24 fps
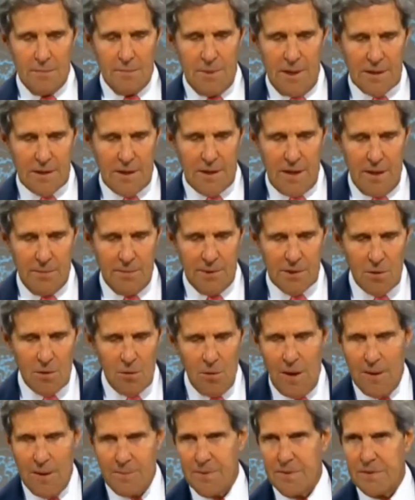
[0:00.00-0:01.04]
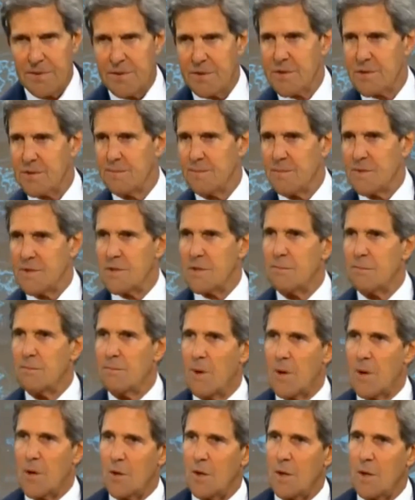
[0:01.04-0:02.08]
by chemical weapons is a
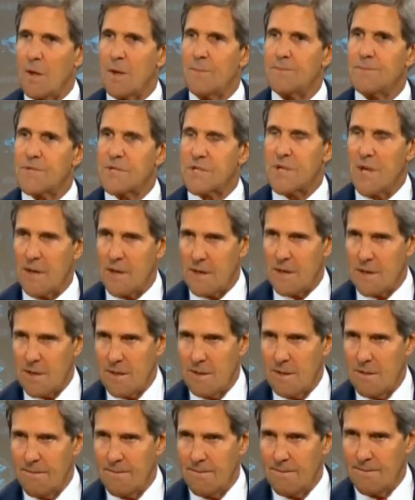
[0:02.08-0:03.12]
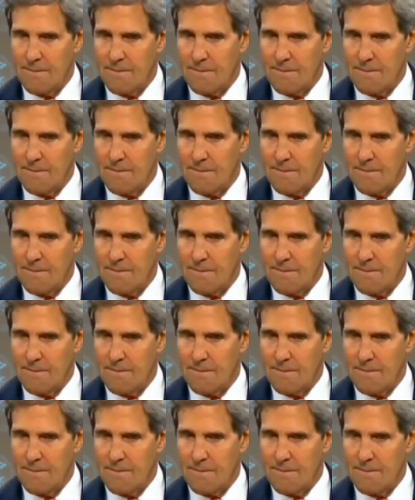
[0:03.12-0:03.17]
moral obscenity.